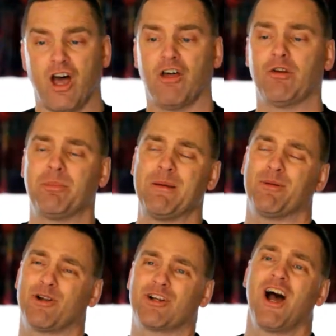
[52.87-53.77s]
Other people
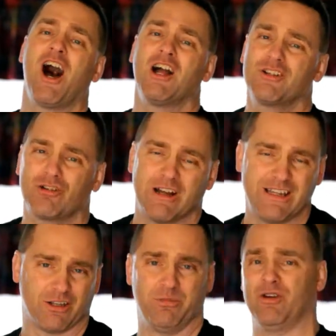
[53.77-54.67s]
are concrete
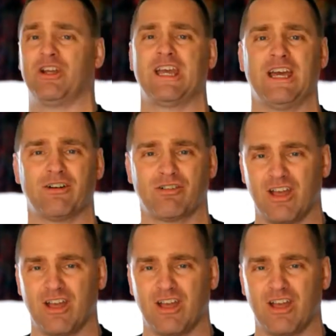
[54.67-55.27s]
communicators.